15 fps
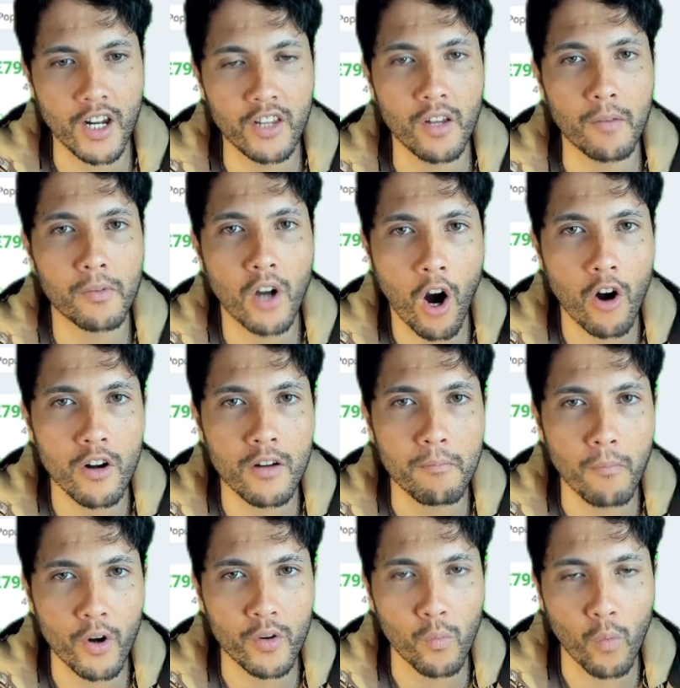in the current
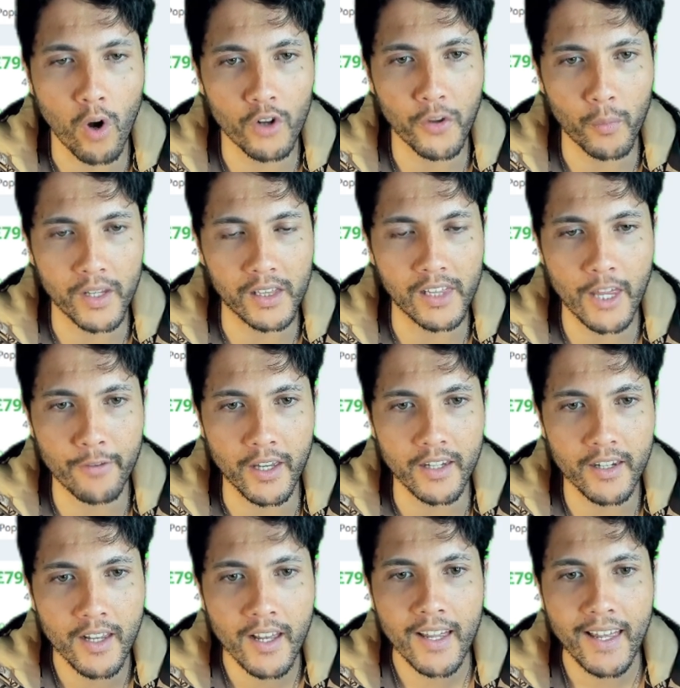modern world that we live
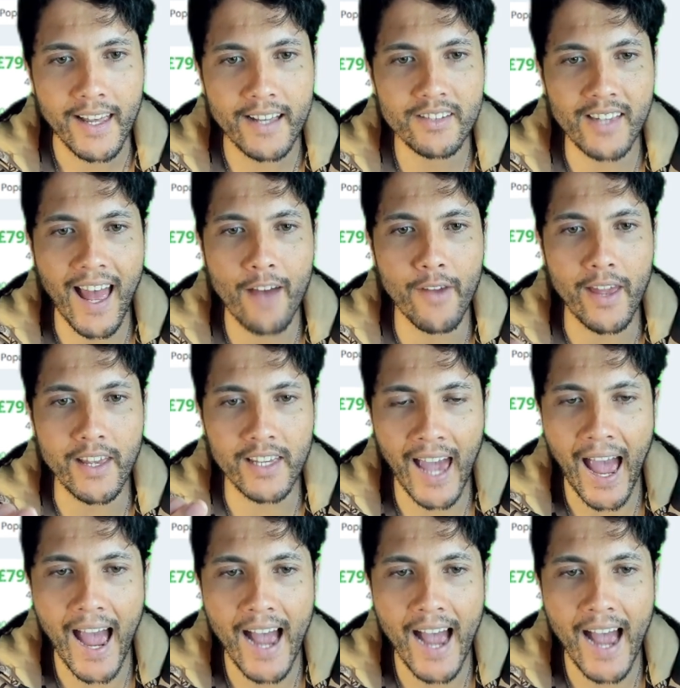in is to have a